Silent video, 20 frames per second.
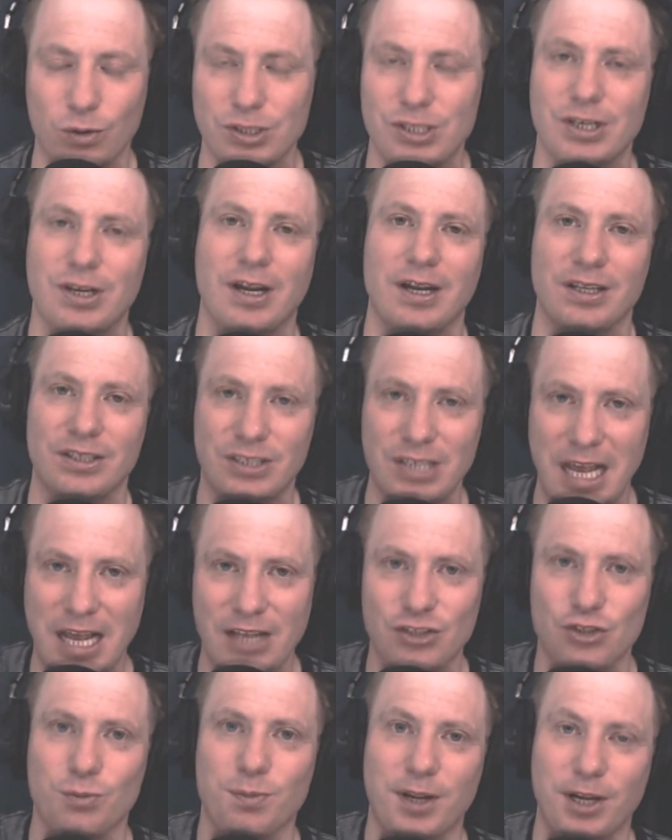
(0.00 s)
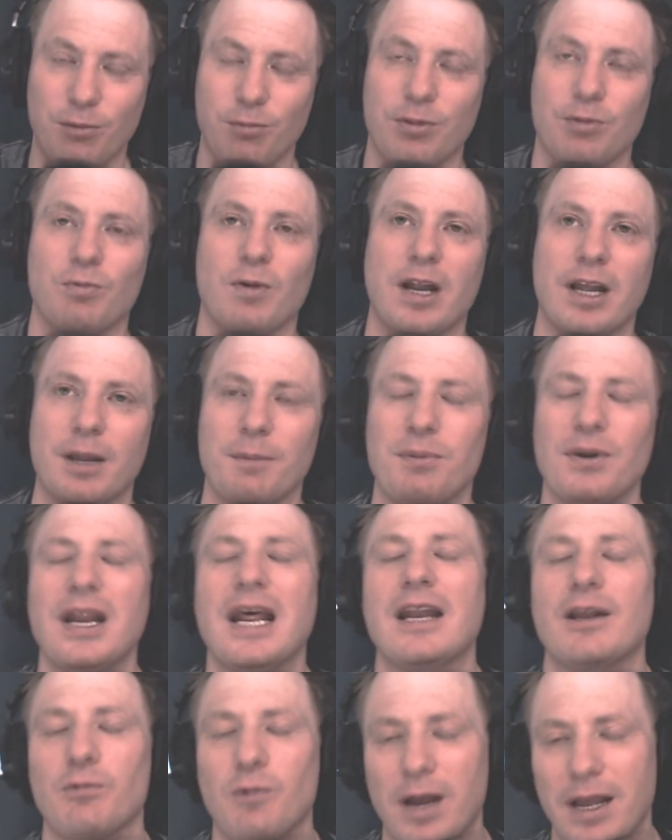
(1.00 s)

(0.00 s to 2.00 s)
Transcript: And then, of course, it got exacerbated with Reagan.